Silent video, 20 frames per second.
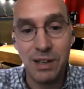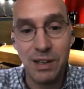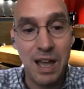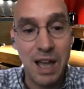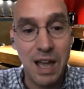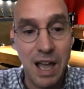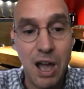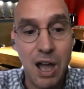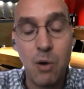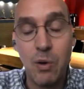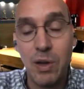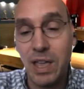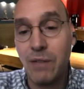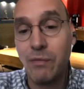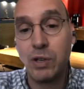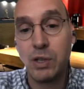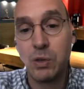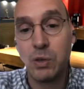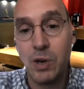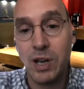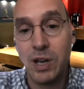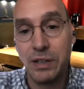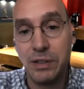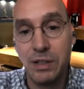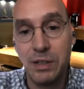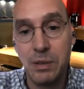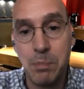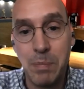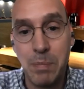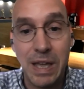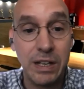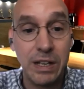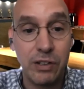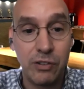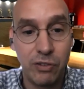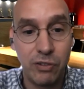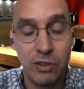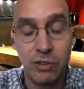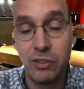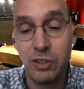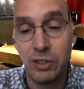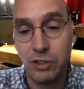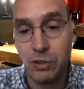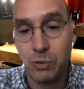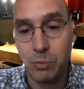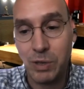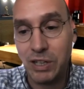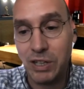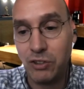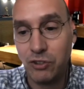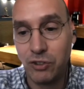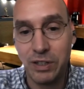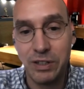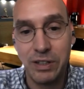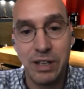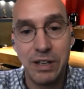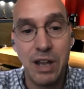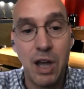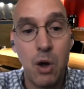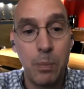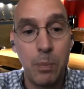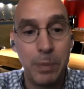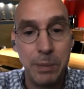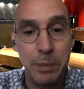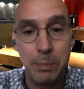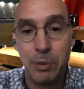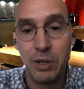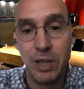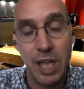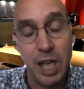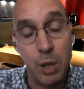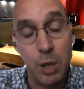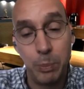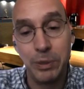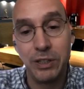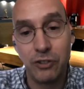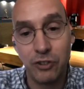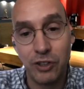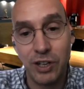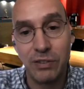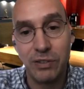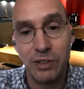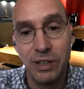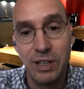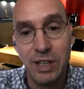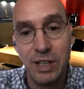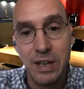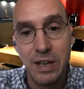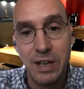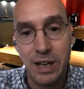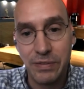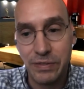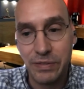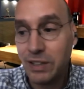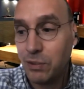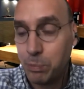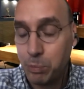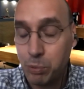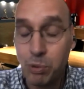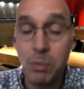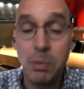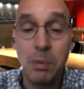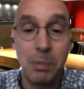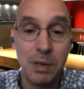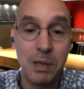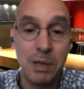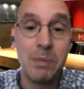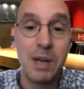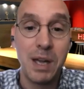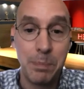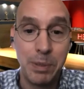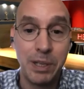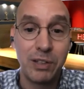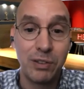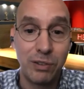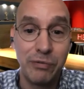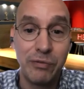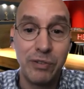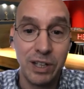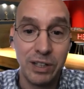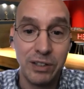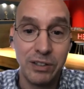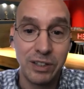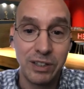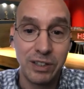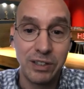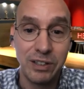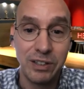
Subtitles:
how everyone managed the situation and how people help each other. That's probably my biggest finding here.